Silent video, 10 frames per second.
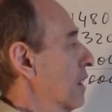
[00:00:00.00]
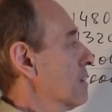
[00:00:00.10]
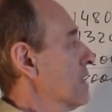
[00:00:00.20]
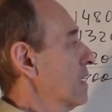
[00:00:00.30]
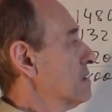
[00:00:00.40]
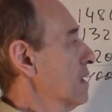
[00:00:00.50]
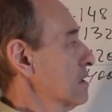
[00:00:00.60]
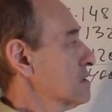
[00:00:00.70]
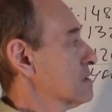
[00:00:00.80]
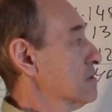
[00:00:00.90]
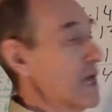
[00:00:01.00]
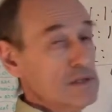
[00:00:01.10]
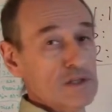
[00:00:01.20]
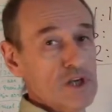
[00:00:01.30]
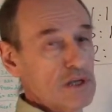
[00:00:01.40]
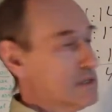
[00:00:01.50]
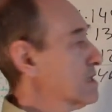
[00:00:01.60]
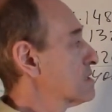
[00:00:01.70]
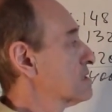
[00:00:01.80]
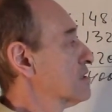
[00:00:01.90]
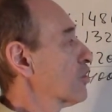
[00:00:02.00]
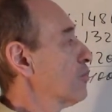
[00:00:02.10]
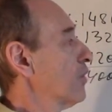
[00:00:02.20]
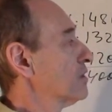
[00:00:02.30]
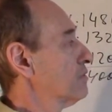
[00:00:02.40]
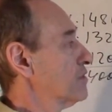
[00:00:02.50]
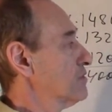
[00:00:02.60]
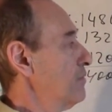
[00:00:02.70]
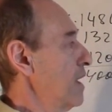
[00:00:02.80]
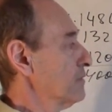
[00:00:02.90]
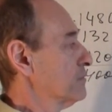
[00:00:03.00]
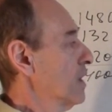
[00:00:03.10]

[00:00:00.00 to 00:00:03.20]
than this yes it is this is 0.25